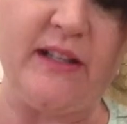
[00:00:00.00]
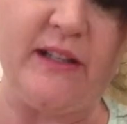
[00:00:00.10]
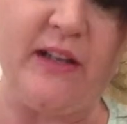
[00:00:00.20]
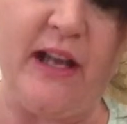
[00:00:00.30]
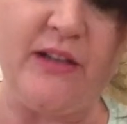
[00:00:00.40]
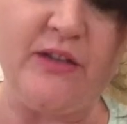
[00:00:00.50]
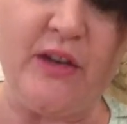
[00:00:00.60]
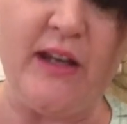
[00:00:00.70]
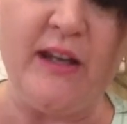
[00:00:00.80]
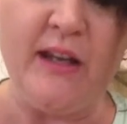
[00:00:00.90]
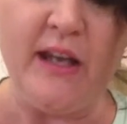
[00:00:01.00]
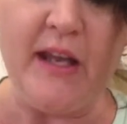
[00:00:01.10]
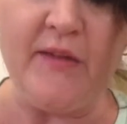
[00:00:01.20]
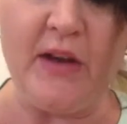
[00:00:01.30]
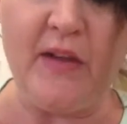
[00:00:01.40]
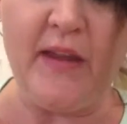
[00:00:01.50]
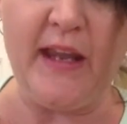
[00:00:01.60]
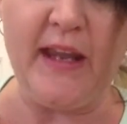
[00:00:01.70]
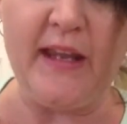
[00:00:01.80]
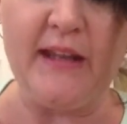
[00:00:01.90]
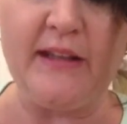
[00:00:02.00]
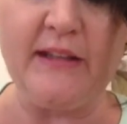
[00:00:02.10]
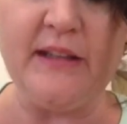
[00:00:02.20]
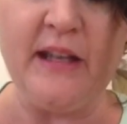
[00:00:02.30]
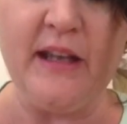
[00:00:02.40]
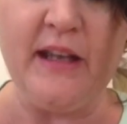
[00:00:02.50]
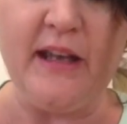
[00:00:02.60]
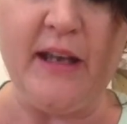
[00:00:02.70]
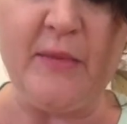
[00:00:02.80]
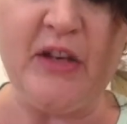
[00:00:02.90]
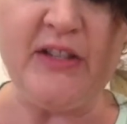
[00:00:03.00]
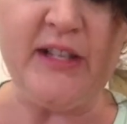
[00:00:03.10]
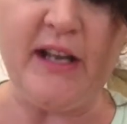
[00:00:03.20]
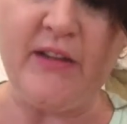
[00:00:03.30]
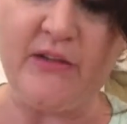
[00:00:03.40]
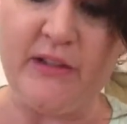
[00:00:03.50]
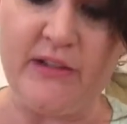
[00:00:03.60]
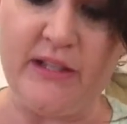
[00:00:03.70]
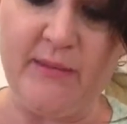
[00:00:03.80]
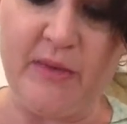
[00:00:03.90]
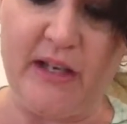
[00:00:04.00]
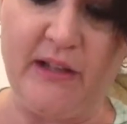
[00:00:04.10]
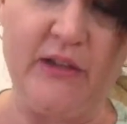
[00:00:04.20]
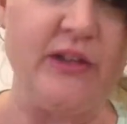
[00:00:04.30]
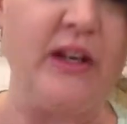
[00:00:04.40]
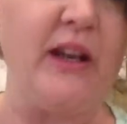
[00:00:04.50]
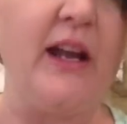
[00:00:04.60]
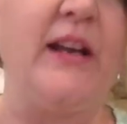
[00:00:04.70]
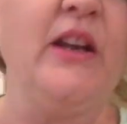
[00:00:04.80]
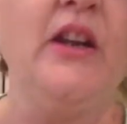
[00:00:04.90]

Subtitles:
a little extra. And then on the ends, here's another little tip that I learned online.